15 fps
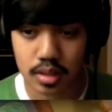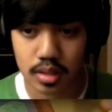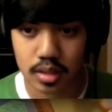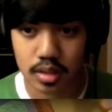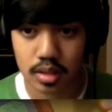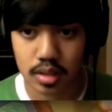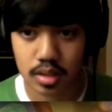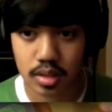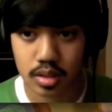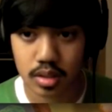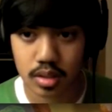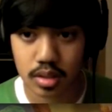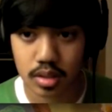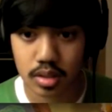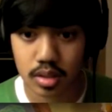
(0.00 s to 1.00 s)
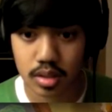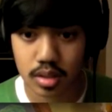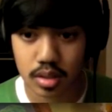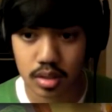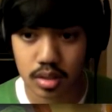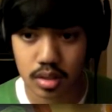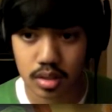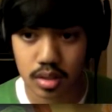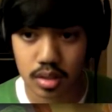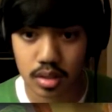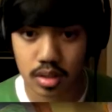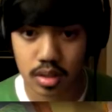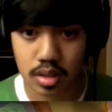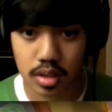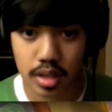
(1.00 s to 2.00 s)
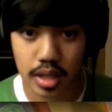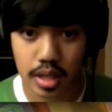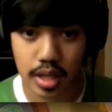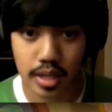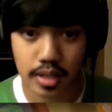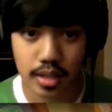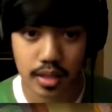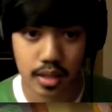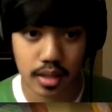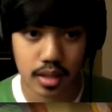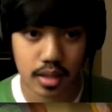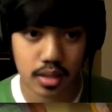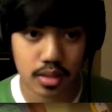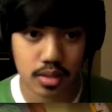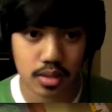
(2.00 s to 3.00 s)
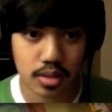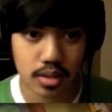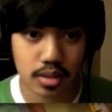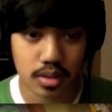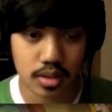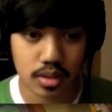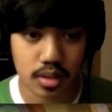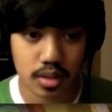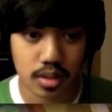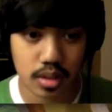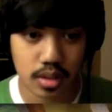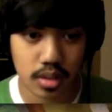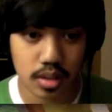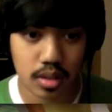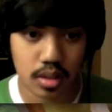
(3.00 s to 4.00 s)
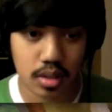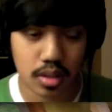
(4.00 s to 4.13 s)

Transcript: (no one is talking)